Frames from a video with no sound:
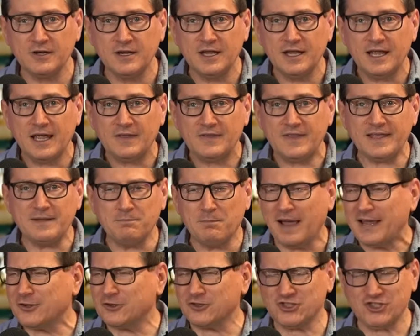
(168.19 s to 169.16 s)
I think
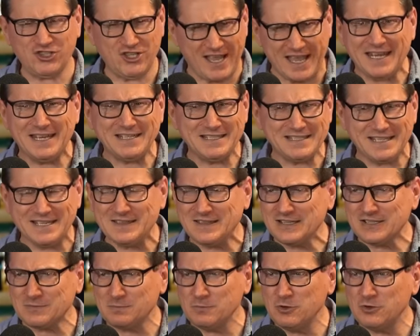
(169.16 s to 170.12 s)
Michael Shannon's in
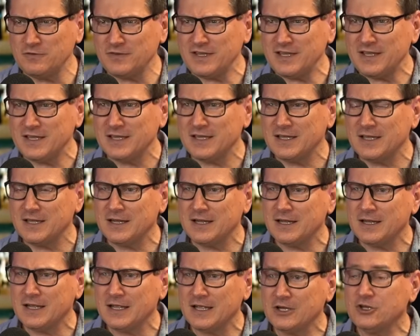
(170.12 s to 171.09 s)
this movie. Uh, Norman
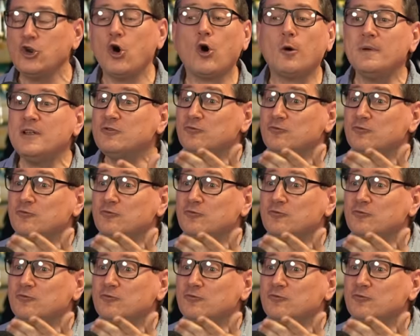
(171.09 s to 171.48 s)
Reedus. Norman